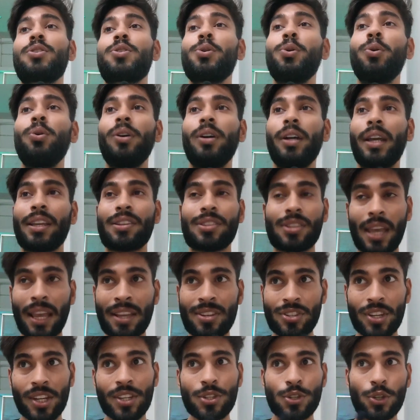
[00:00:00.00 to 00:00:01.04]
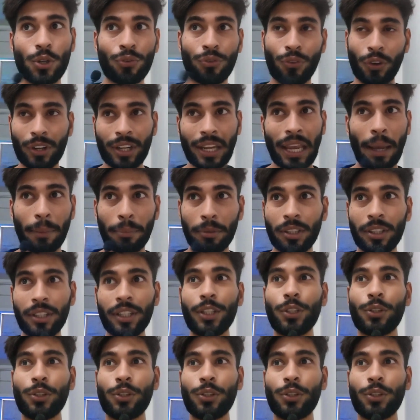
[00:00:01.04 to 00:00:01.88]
to exchange your vocabulary,